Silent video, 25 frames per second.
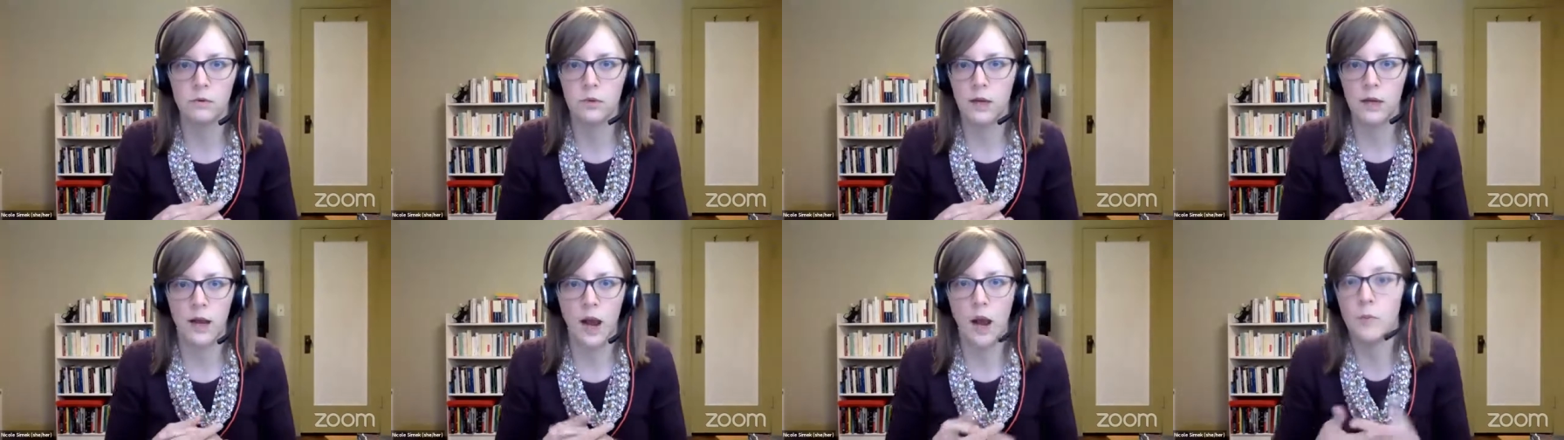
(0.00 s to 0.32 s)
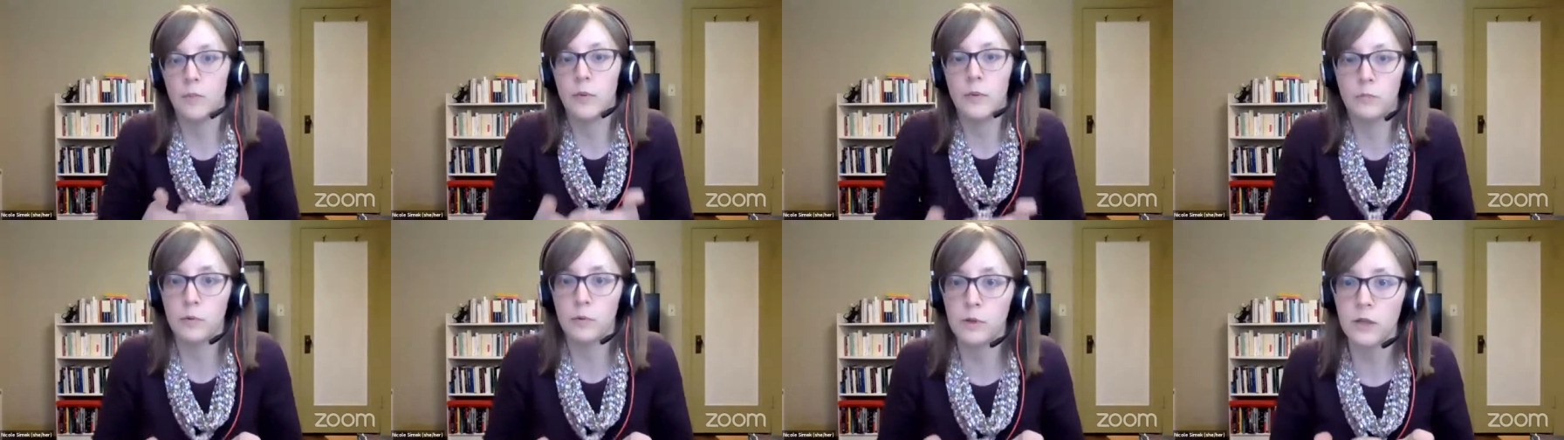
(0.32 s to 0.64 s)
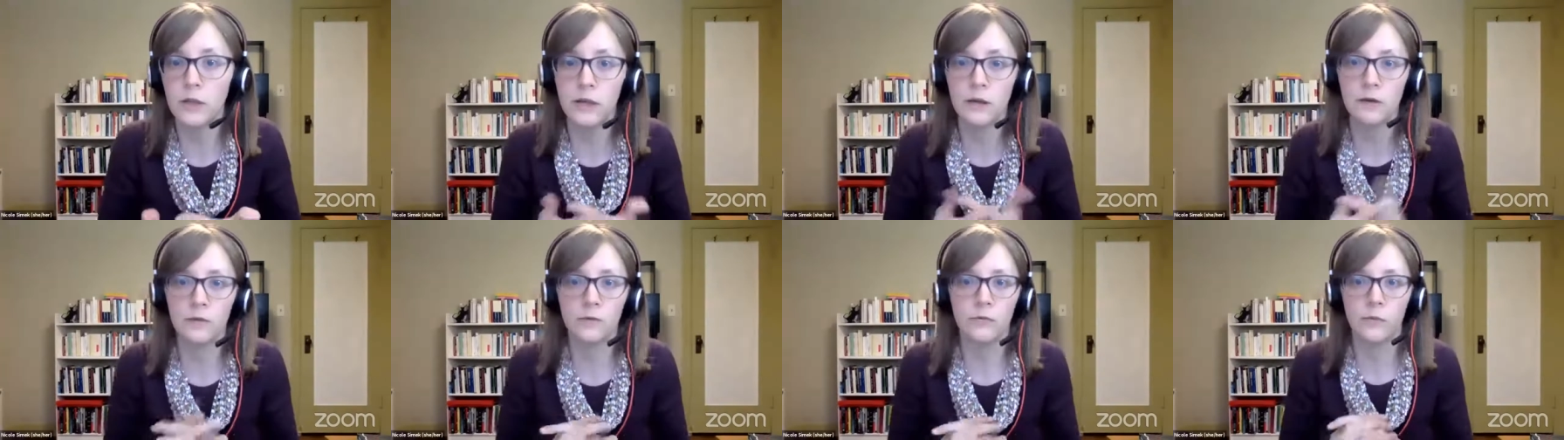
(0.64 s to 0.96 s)
how people
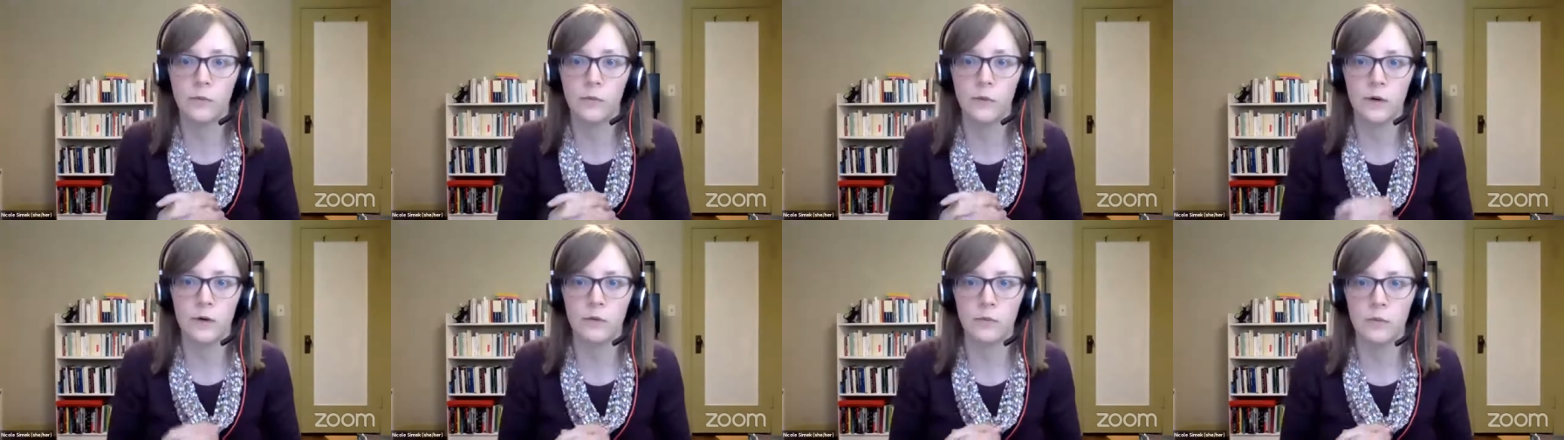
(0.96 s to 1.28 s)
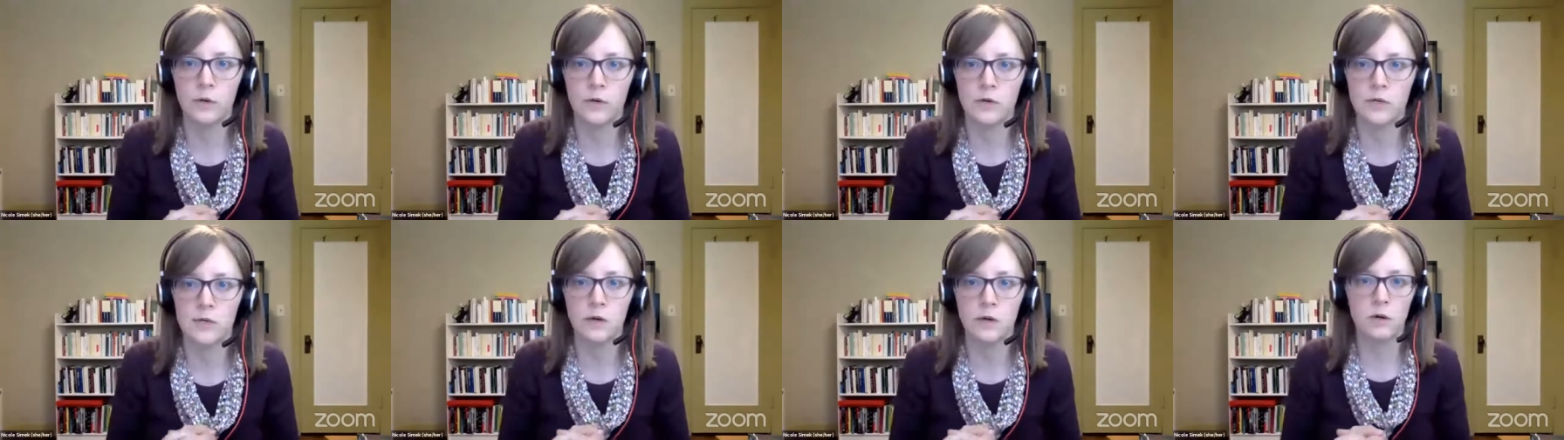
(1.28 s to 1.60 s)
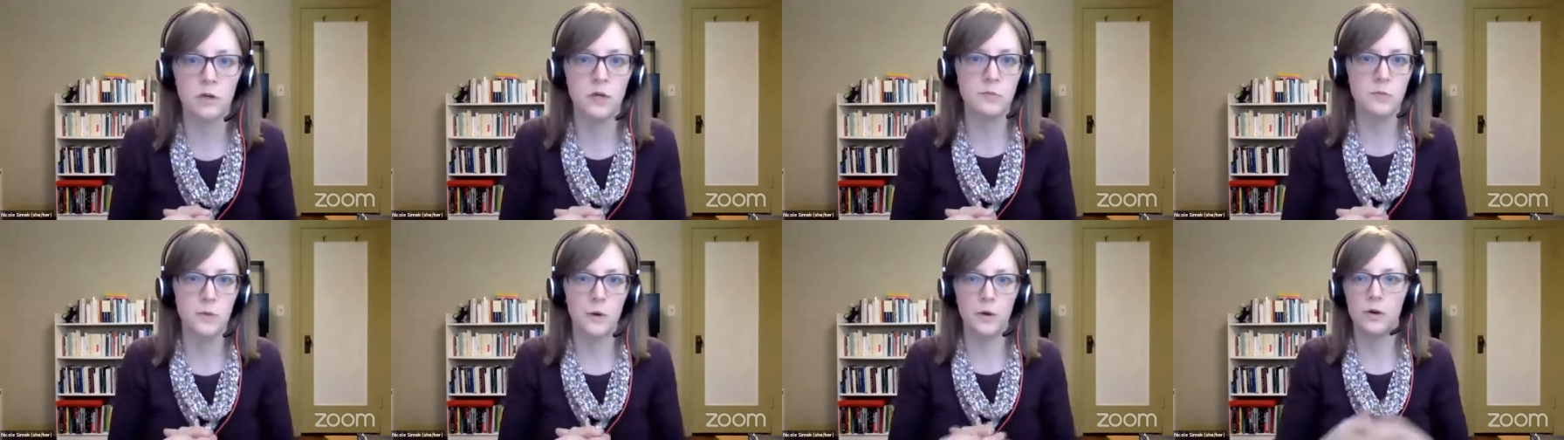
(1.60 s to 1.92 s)
live, what is their
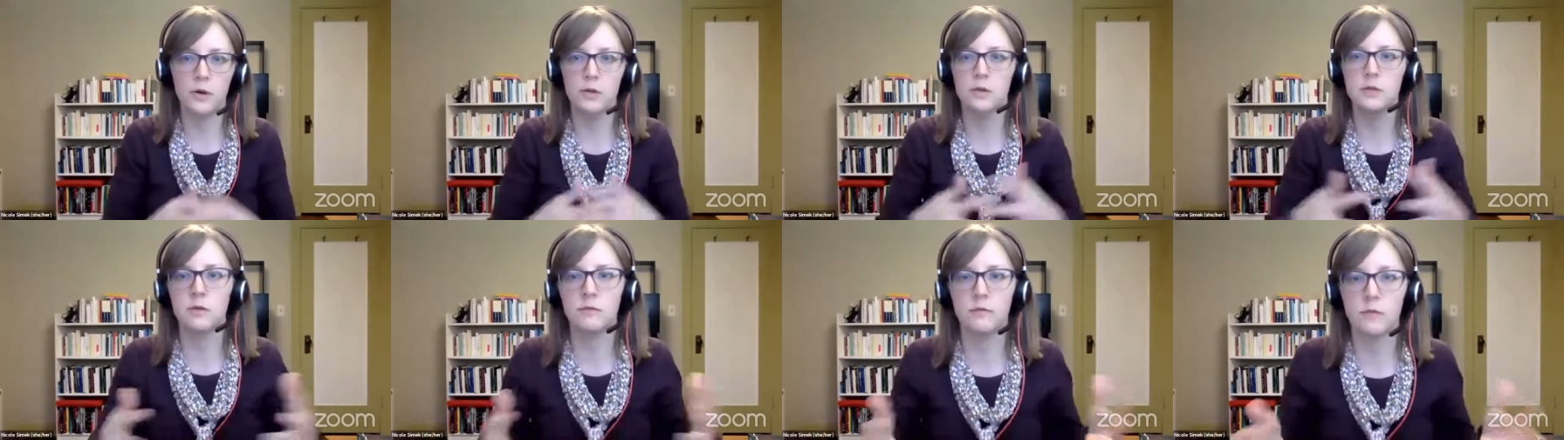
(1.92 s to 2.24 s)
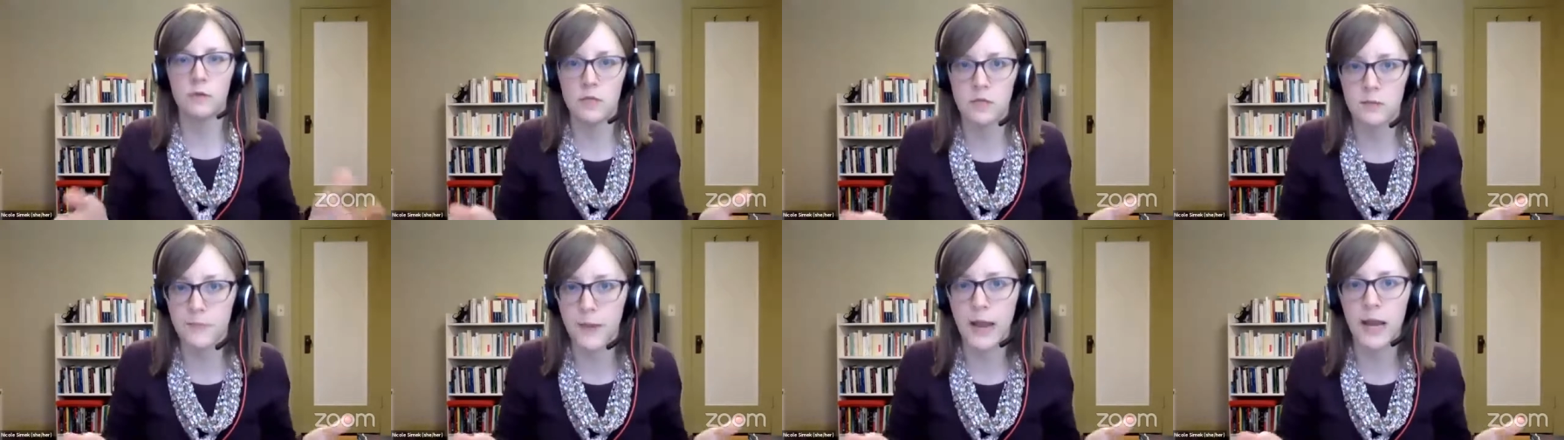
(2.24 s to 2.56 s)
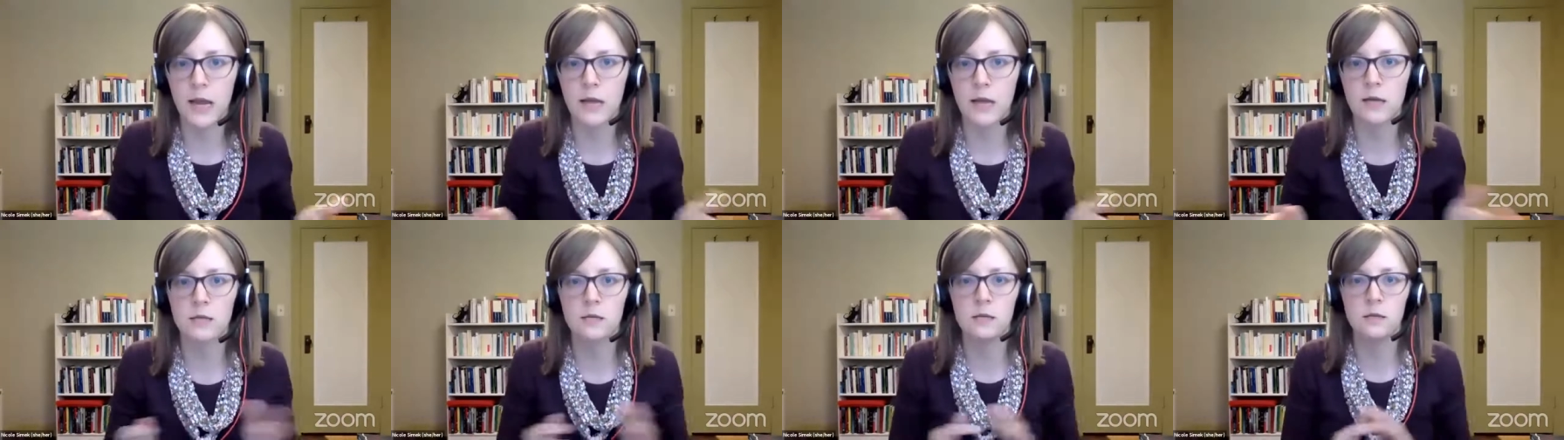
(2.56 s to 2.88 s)
experience of the
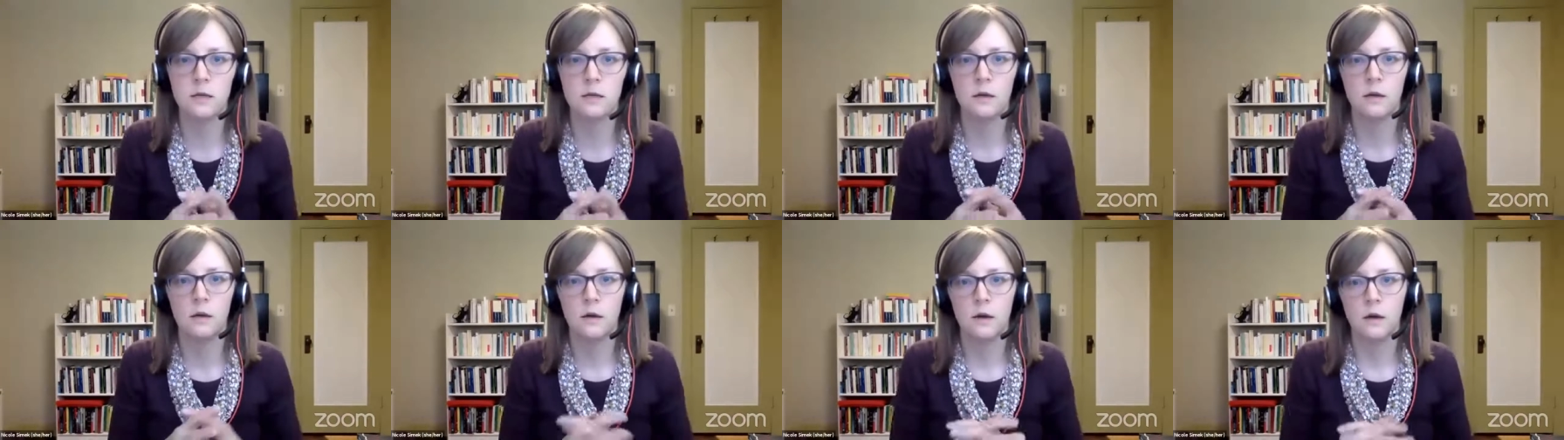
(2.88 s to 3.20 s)
space,